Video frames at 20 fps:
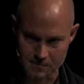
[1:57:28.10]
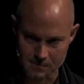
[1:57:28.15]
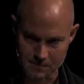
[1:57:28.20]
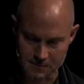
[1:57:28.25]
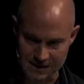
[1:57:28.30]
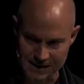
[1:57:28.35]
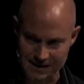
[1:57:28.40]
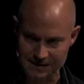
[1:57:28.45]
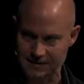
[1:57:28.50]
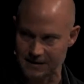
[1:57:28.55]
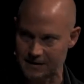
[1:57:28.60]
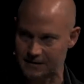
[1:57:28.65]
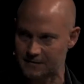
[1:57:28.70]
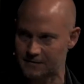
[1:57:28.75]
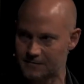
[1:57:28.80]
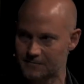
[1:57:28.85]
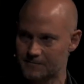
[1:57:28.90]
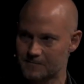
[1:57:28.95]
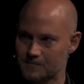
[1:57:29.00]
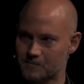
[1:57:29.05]
dictated
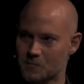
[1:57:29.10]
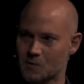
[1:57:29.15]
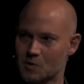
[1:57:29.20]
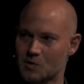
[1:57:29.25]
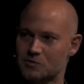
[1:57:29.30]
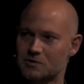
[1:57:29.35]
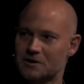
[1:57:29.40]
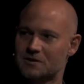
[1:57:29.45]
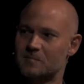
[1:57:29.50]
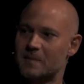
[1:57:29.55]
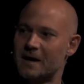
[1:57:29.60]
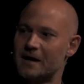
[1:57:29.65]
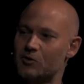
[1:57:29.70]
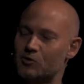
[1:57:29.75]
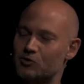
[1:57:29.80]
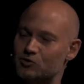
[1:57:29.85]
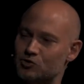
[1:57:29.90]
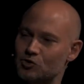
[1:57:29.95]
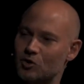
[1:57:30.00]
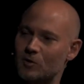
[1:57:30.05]
that by
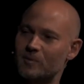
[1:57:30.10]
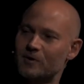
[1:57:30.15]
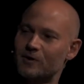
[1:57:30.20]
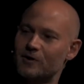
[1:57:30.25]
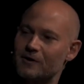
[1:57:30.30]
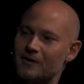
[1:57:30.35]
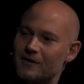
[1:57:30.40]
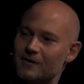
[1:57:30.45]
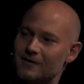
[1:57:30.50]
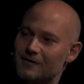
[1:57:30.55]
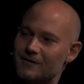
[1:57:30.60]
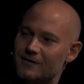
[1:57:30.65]
October